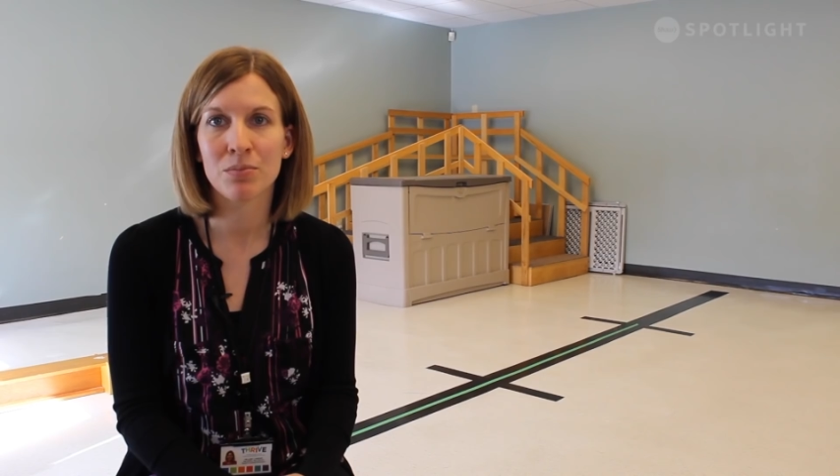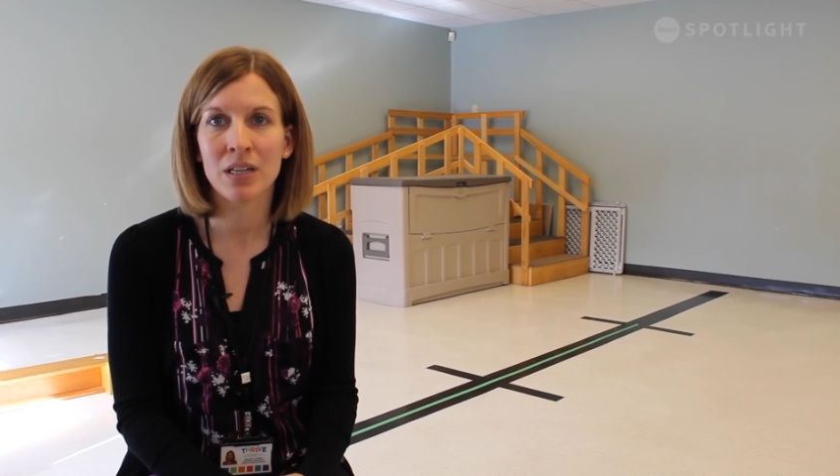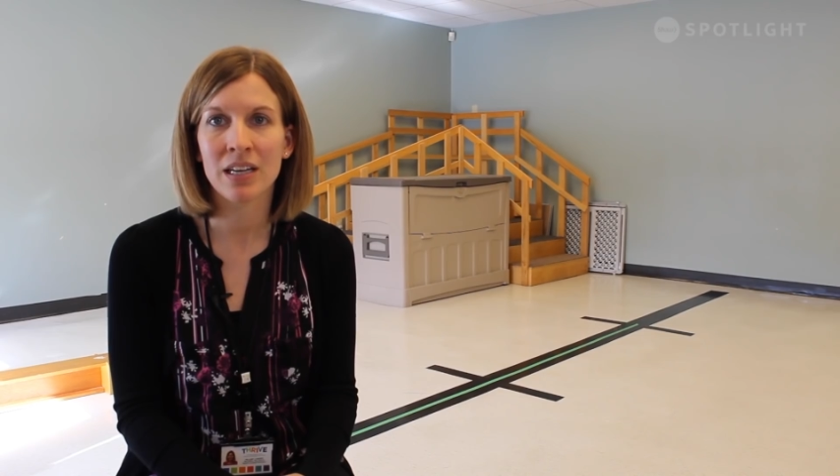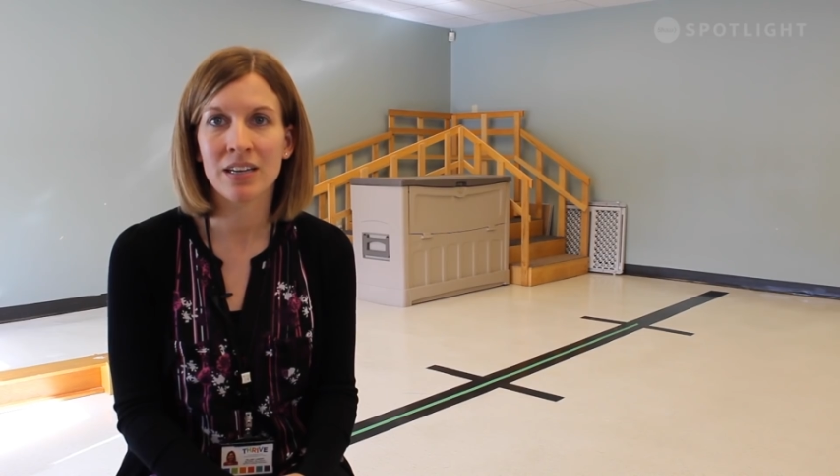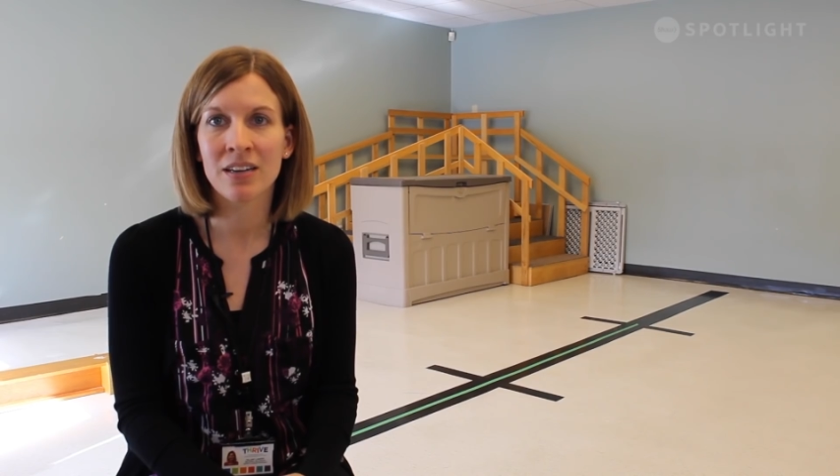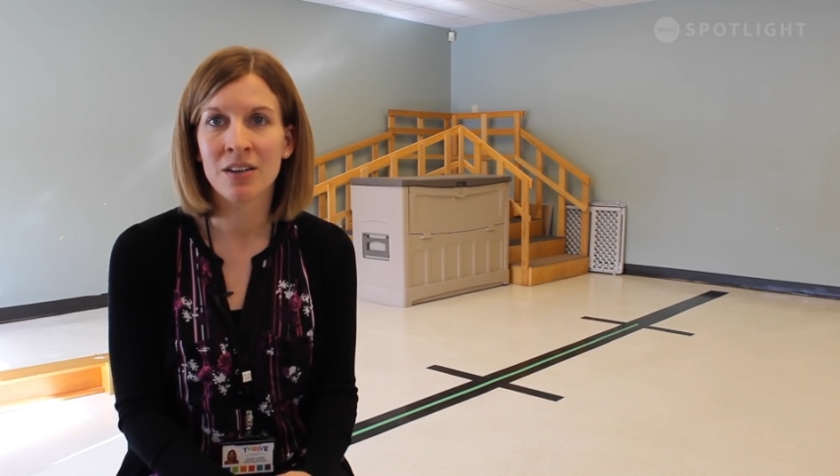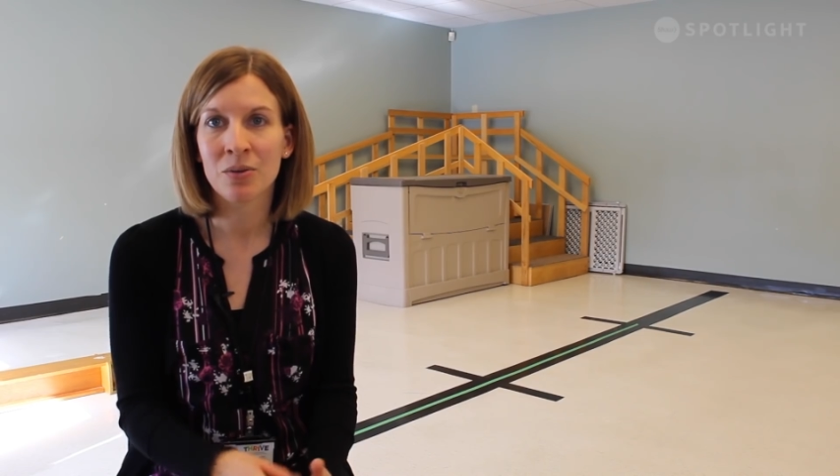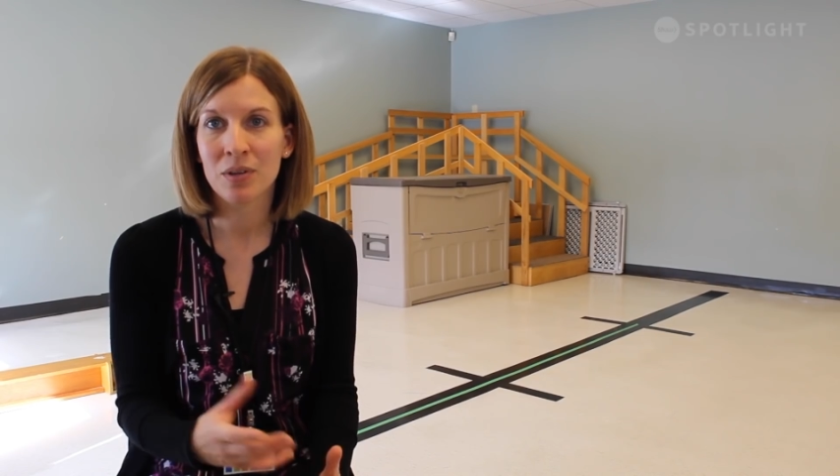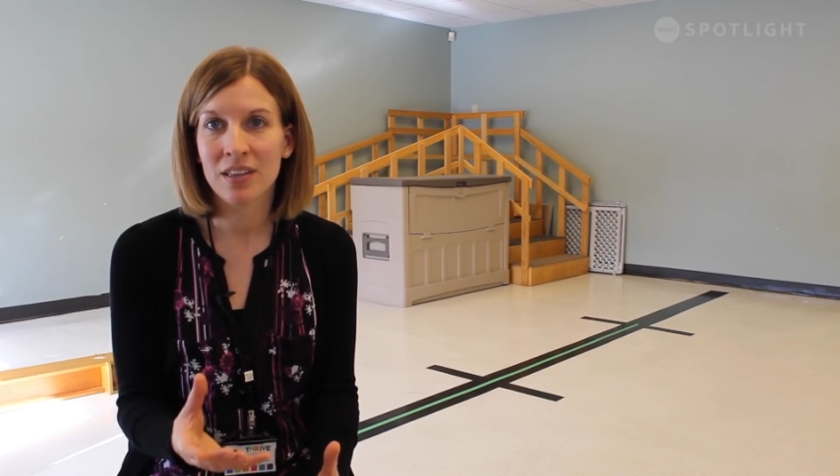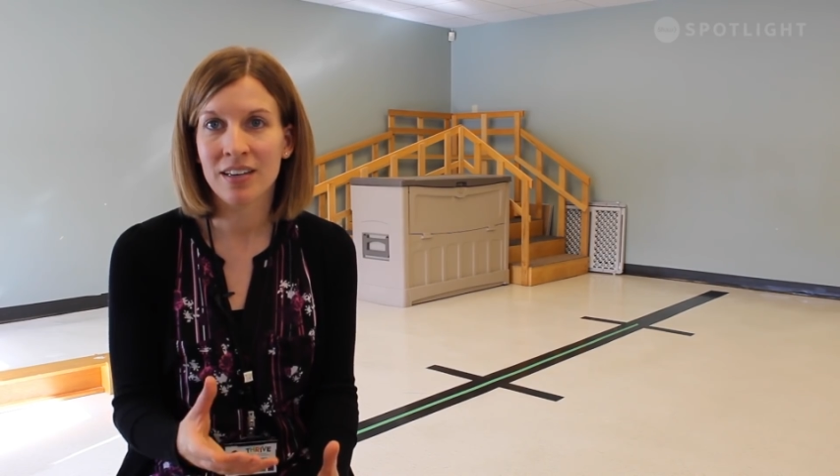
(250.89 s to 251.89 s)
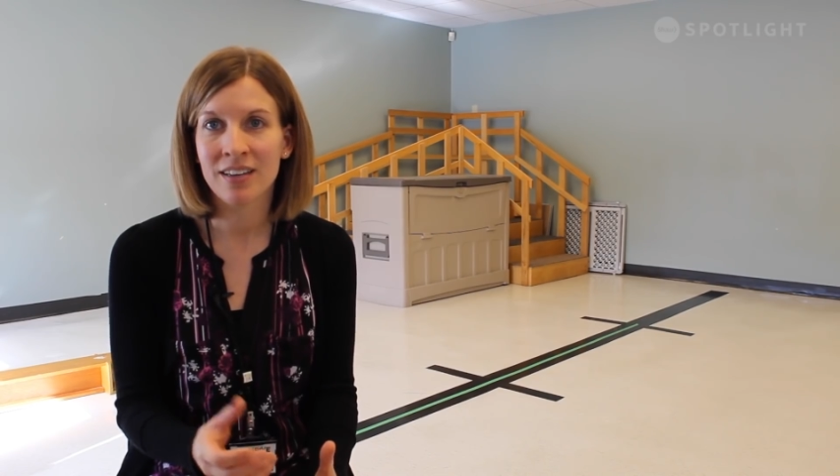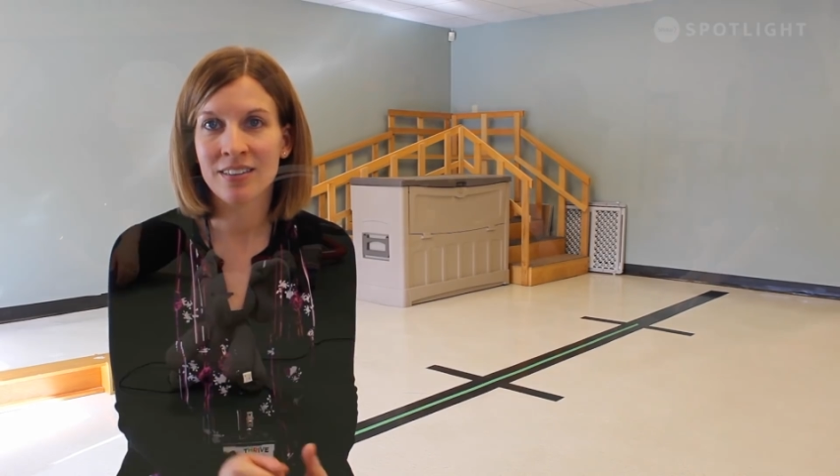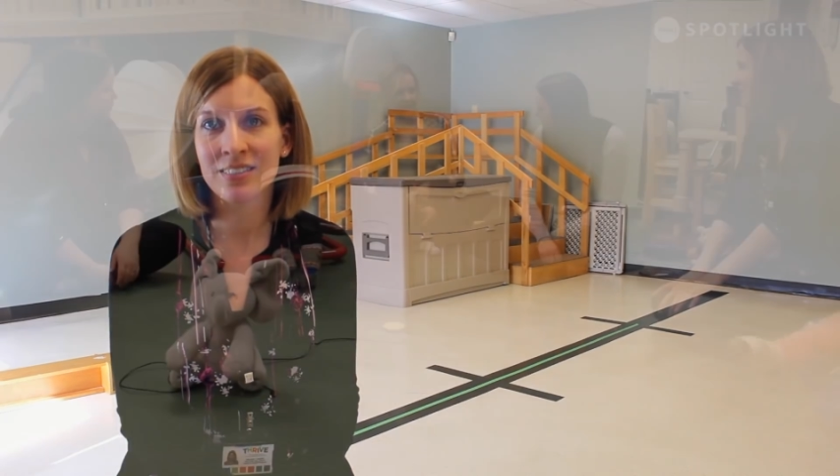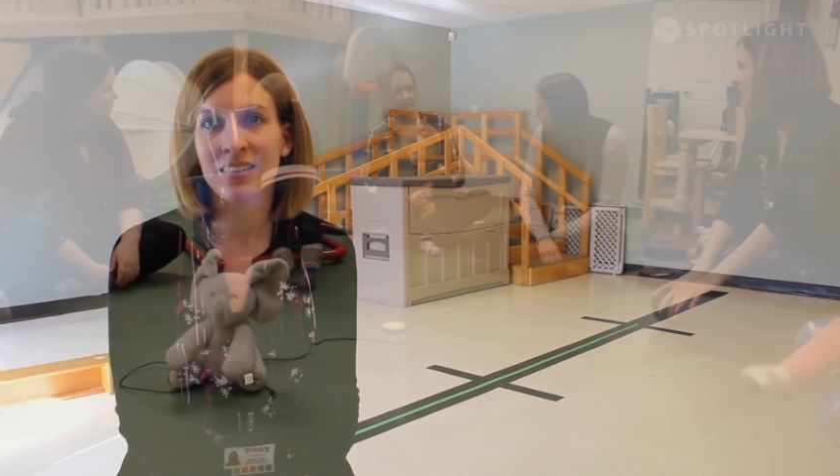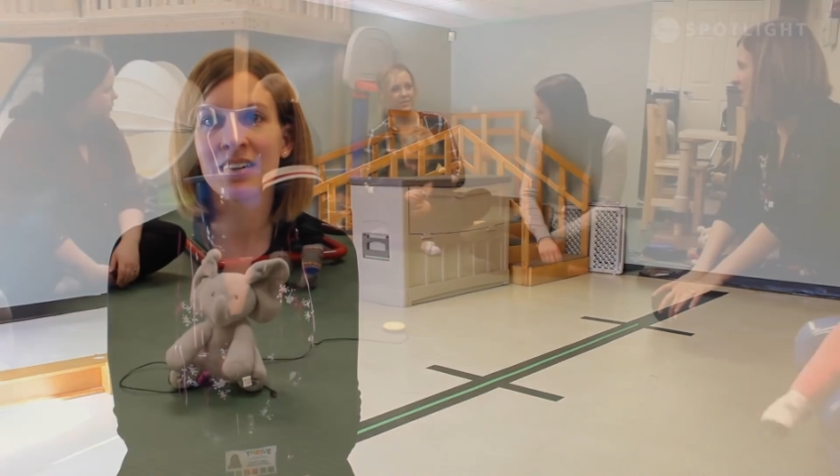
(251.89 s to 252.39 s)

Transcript: play with the kids